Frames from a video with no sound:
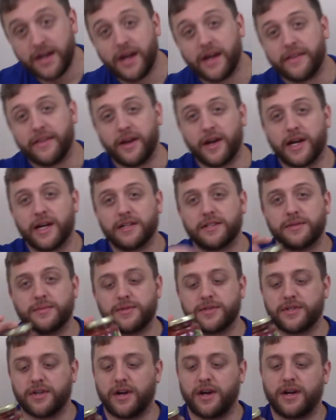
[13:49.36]
Then I got some
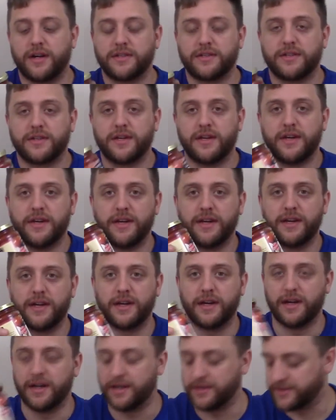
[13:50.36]
sauce,
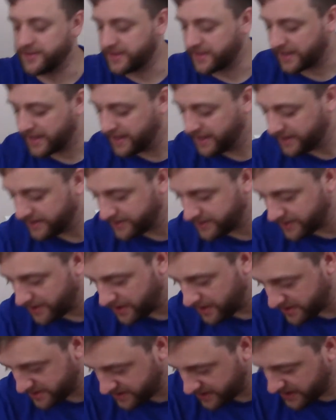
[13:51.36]
just a can of
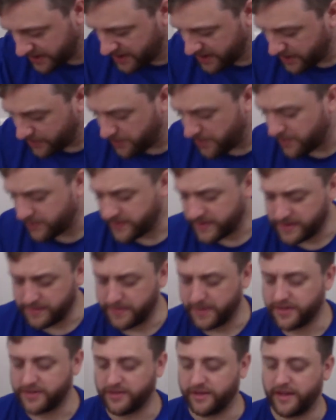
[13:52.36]
sauce. Won't need
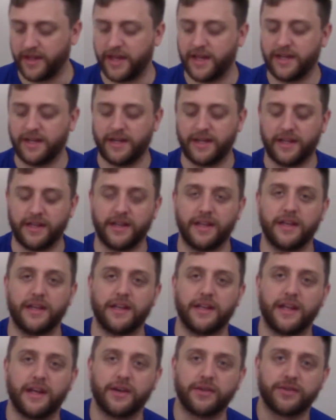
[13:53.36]
much of that. And
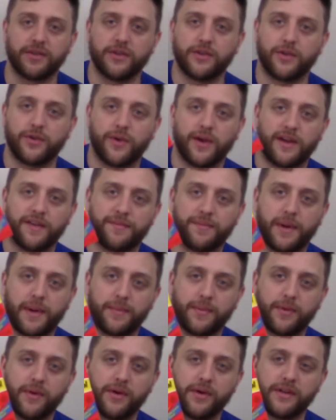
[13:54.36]
then they also do have
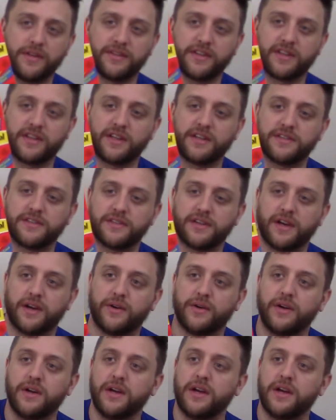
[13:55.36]
pepperonis that they sell.